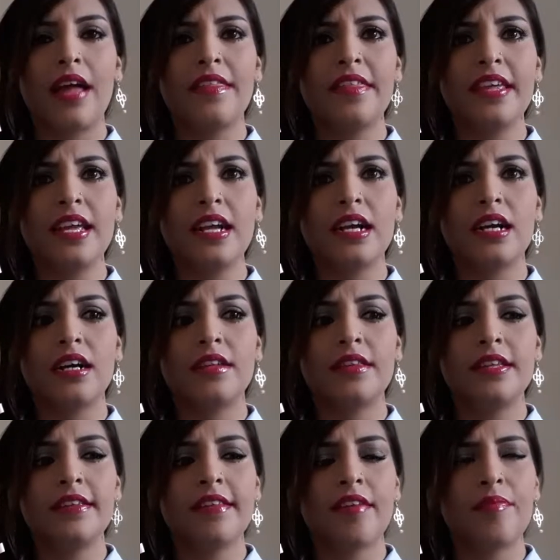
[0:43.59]
I think
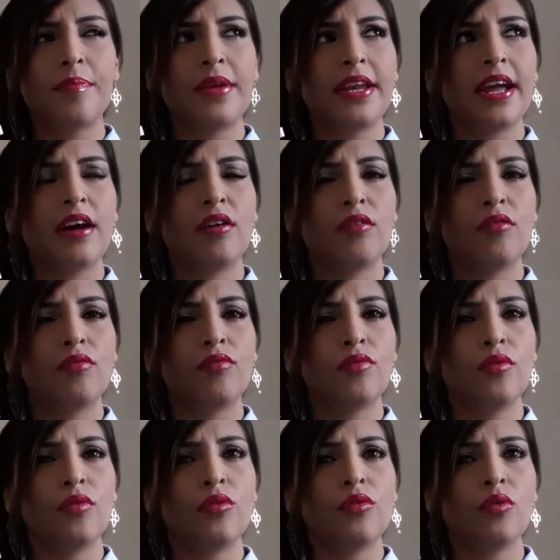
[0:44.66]
these have been out
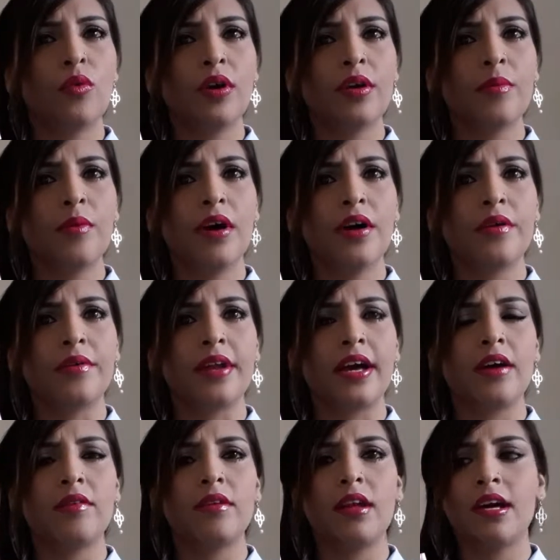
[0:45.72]
for quite a while
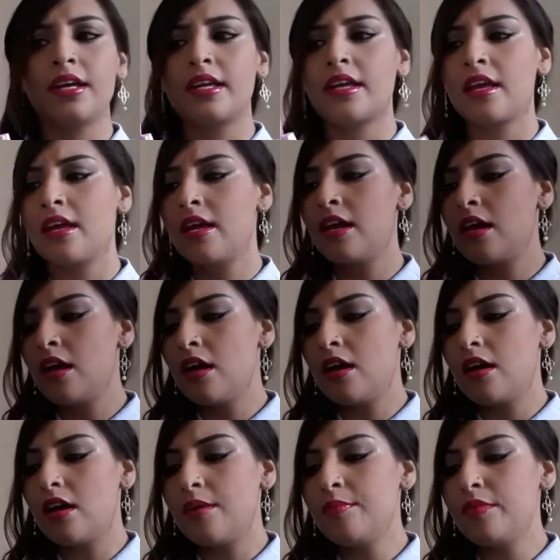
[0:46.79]
now, like
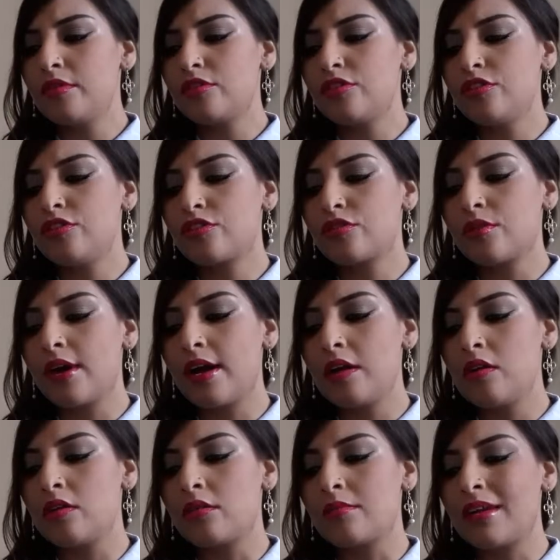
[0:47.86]
I'm not too sure
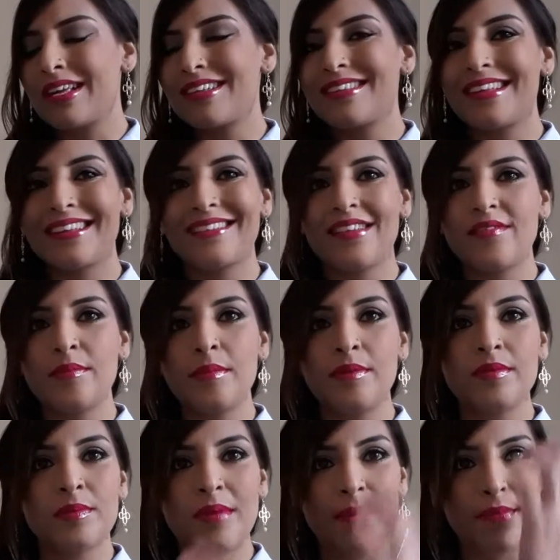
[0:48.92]
how long, like six, seven
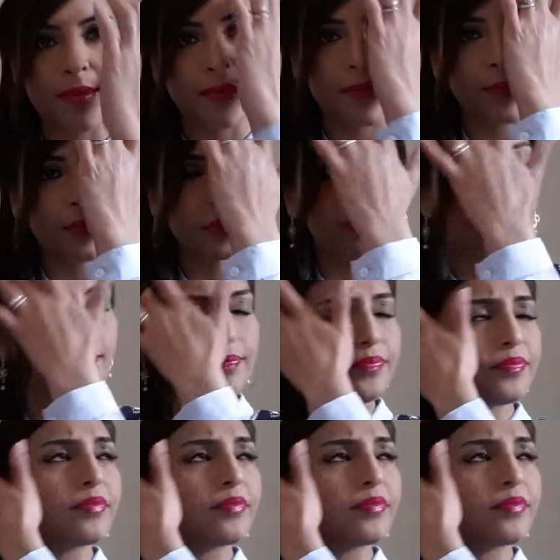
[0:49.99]
months, maybe a bit more.